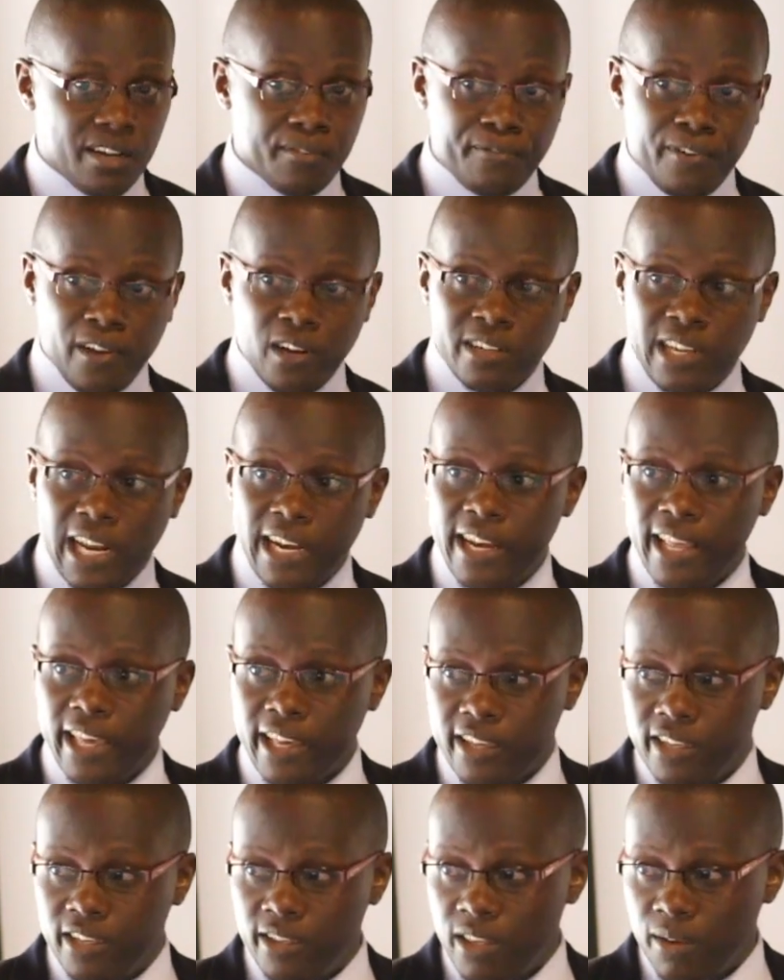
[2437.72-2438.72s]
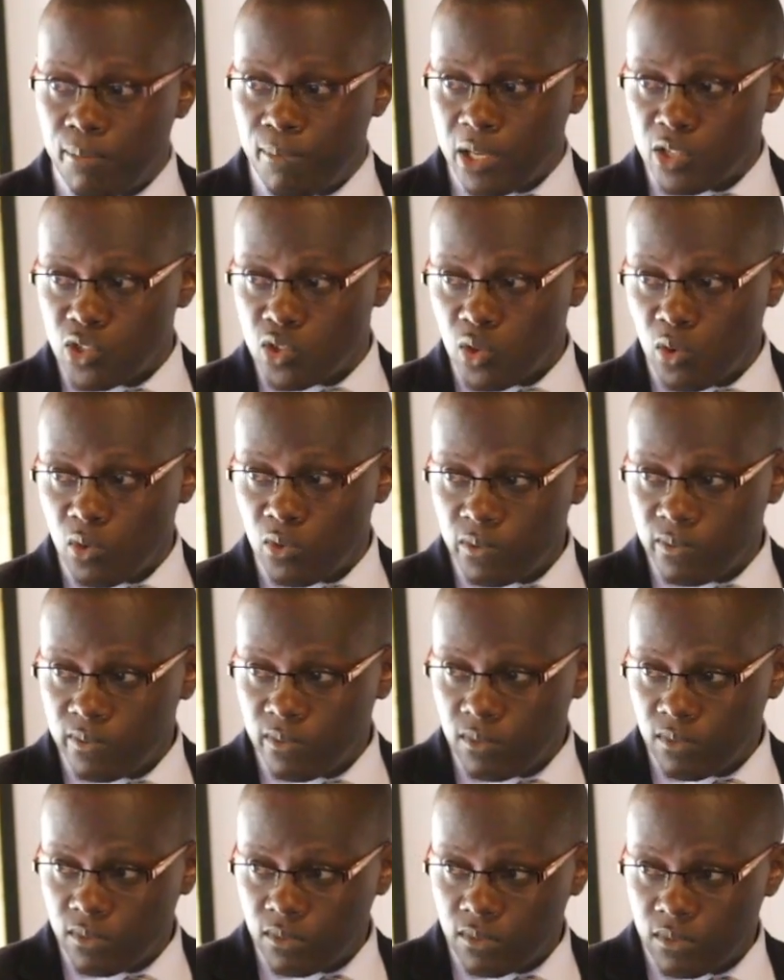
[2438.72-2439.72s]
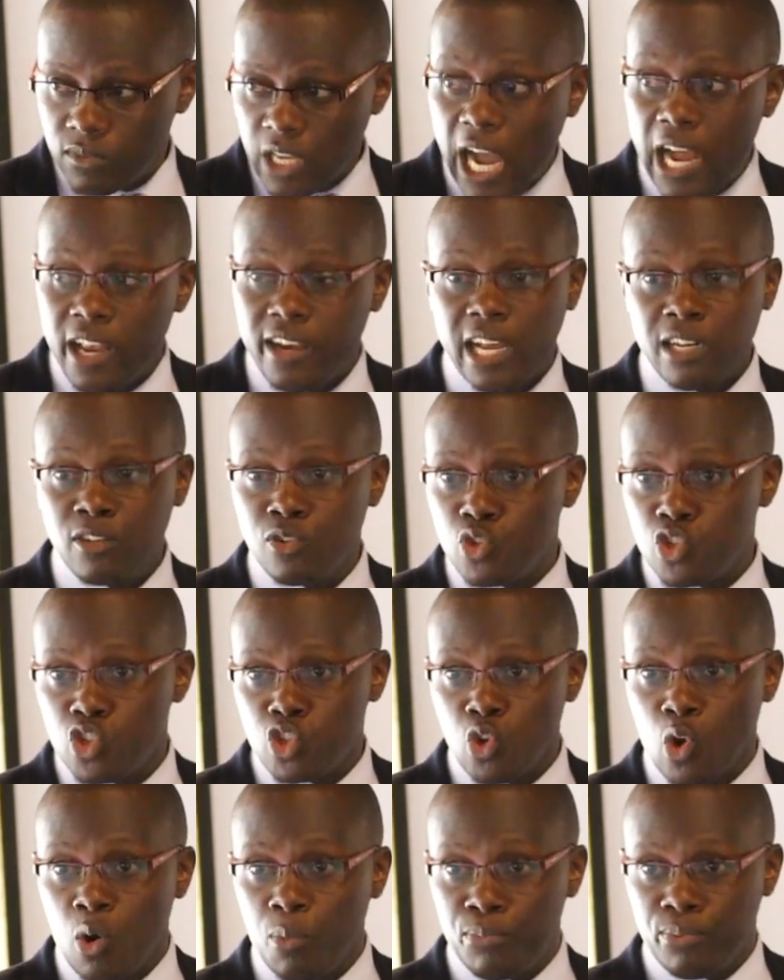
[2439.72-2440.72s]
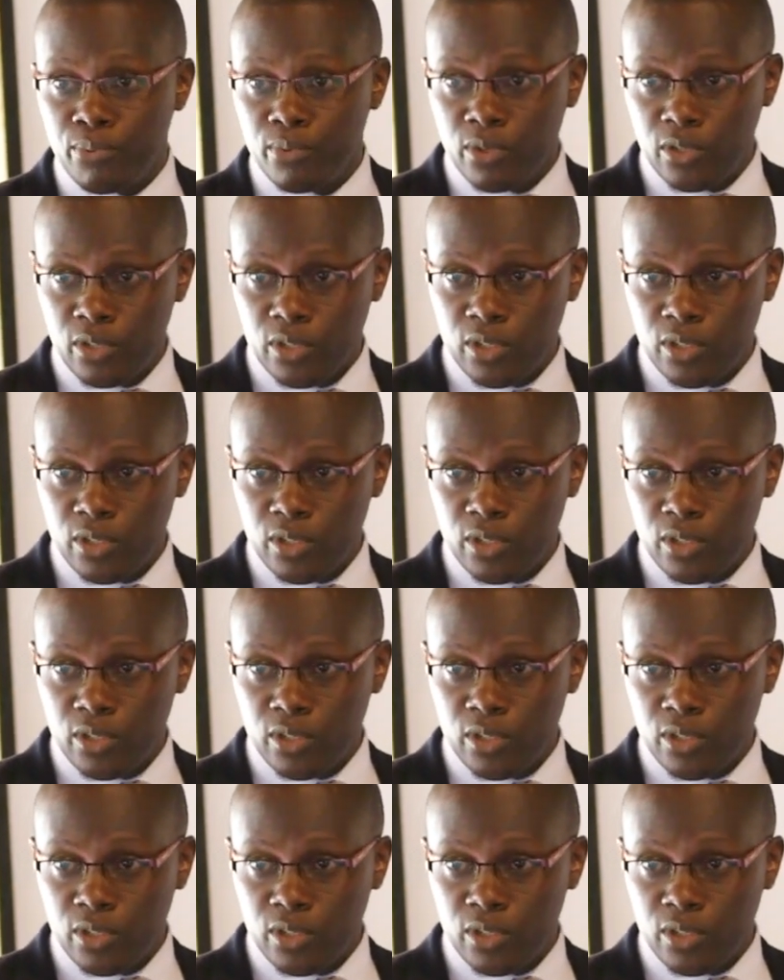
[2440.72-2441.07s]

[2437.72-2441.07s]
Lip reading: and felt an ache in the muscle, and had to stop.